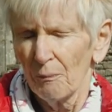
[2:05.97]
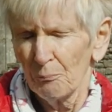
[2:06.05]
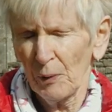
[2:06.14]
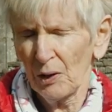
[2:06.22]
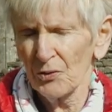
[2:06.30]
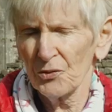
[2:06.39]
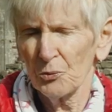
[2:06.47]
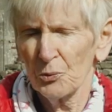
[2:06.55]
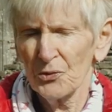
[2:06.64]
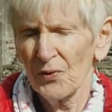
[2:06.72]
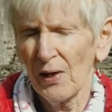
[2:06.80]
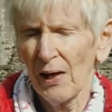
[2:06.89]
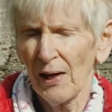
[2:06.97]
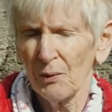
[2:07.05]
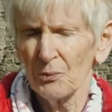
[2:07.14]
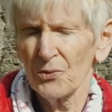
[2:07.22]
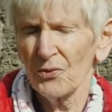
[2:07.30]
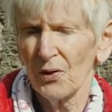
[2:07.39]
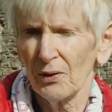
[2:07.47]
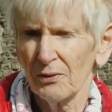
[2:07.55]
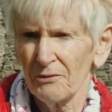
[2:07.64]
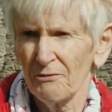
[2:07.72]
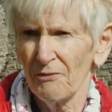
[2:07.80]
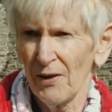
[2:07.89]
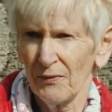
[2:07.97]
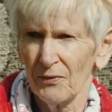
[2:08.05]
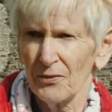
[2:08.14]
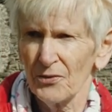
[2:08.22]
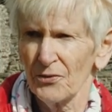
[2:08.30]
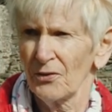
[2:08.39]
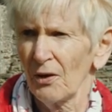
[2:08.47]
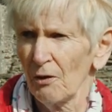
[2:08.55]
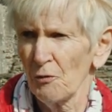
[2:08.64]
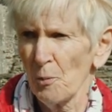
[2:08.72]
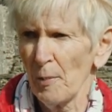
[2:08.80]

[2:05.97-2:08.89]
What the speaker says: because it was the outside defence of the